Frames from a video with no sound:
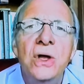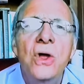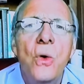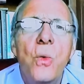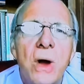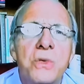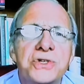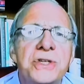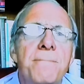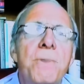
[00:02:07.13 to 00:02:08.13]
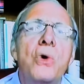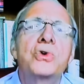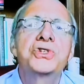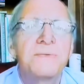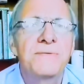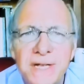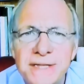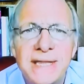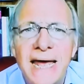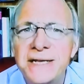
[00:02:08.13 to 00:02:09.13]
where was the most of it
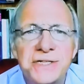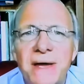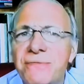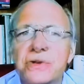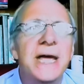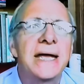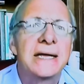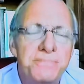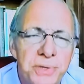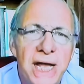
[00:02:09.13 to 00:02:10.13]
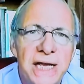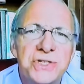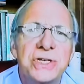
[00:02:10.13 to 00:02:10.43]
that has ever taken place,